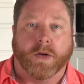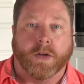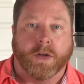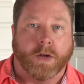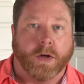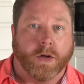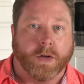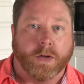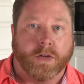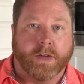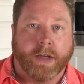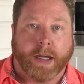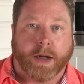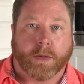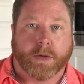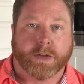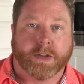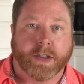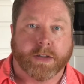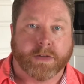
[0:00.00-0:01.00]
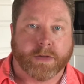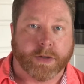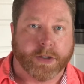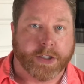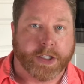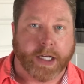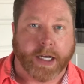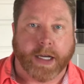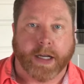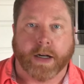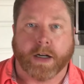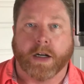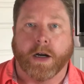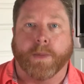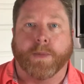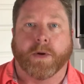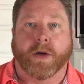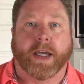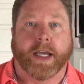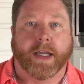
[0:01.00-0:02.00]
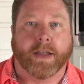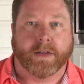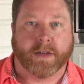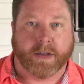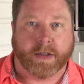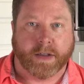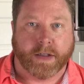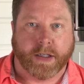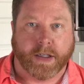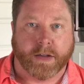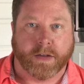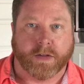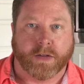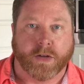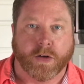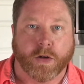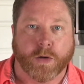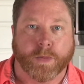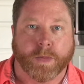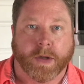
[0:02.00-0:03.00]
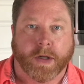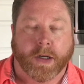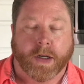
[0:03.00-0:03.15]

you take a rotisserie chicken, a couple cans of condensed soup,